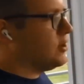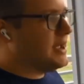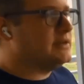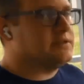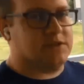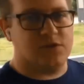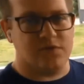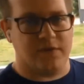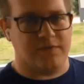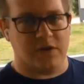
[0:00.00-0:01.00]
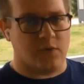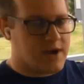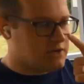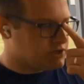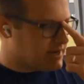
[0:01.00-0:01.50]
down to the 250
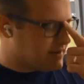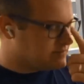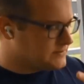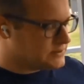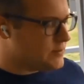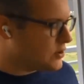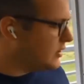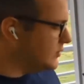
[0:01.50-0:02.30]
range and have some smoking